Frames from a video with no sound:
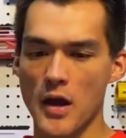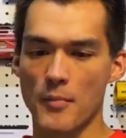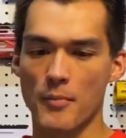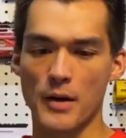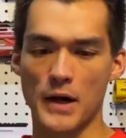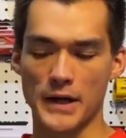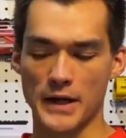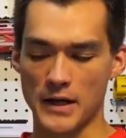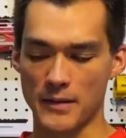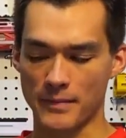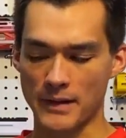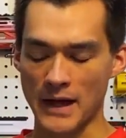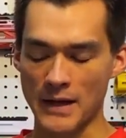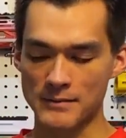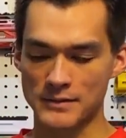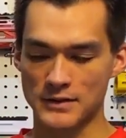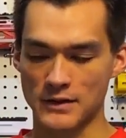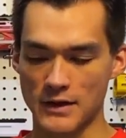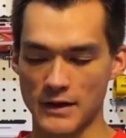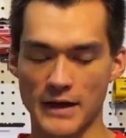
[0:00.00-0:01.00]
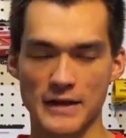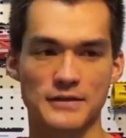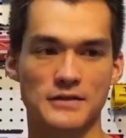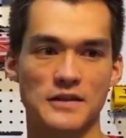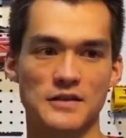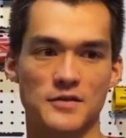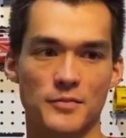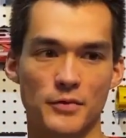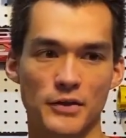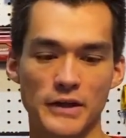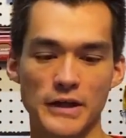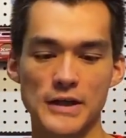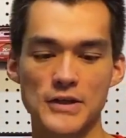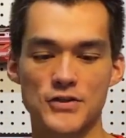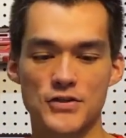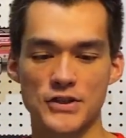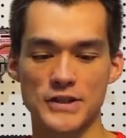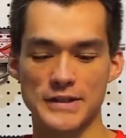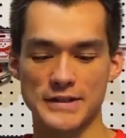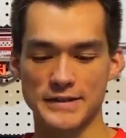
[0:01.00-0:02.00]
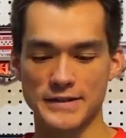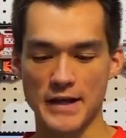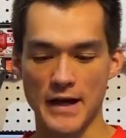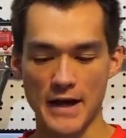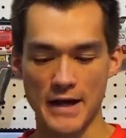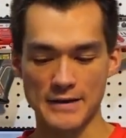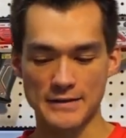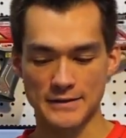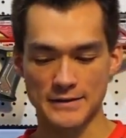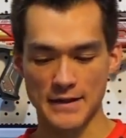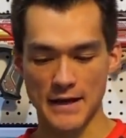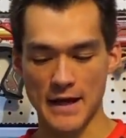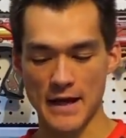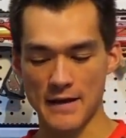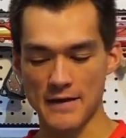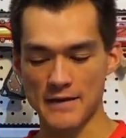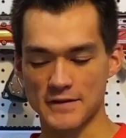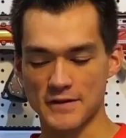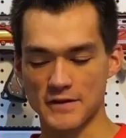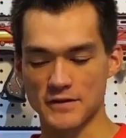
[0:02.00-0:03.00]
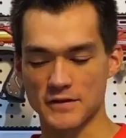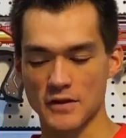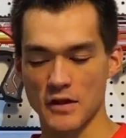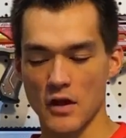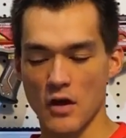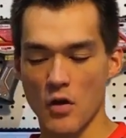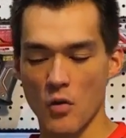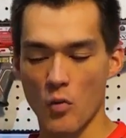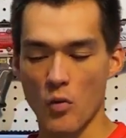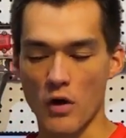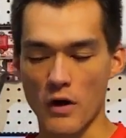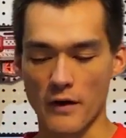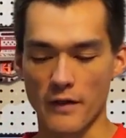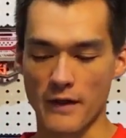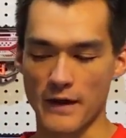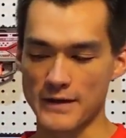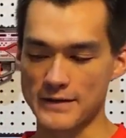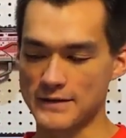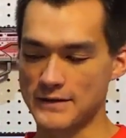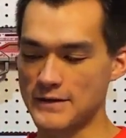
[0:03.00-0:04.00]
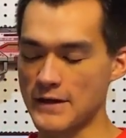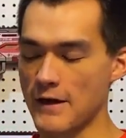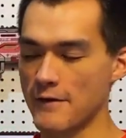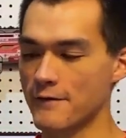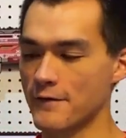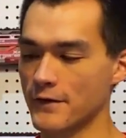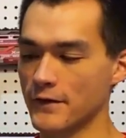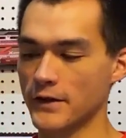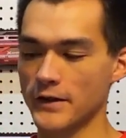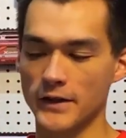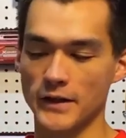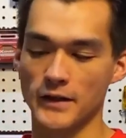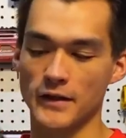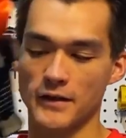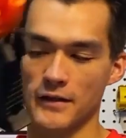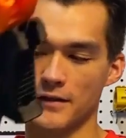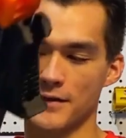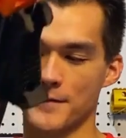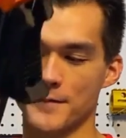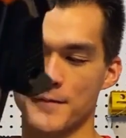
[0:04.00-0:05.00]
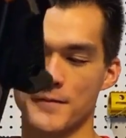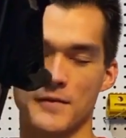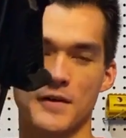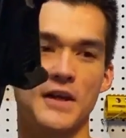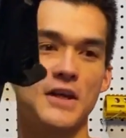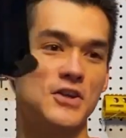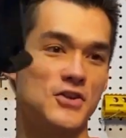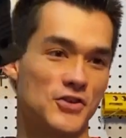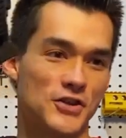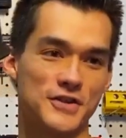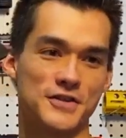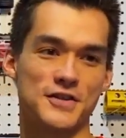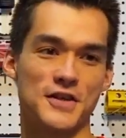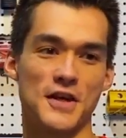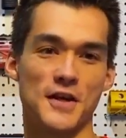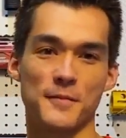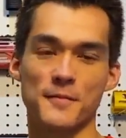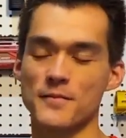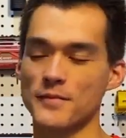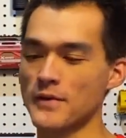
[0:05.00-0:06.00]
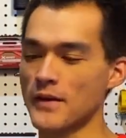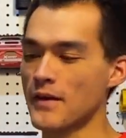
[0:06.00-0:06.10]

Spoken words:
but Captain Slug has done some really interesting designs, and is one that is definitely interesting.